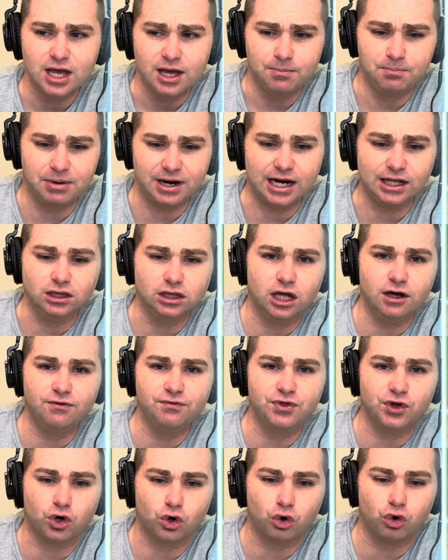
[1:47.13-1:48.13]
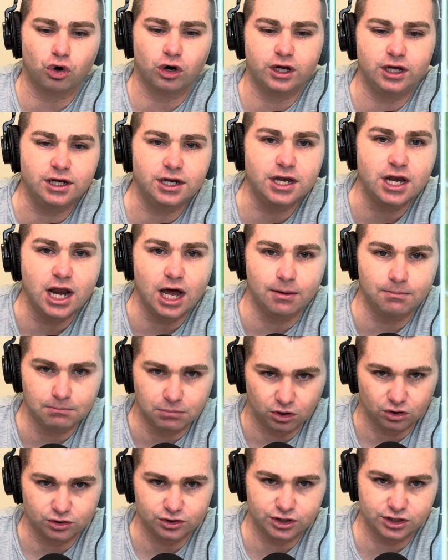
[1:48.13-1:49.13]
But I love the crooked
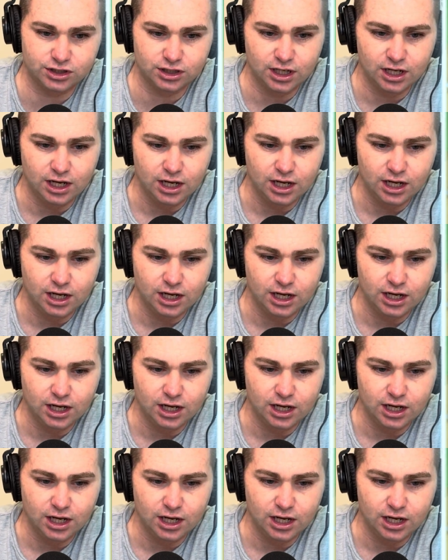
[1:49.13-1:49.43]
numbers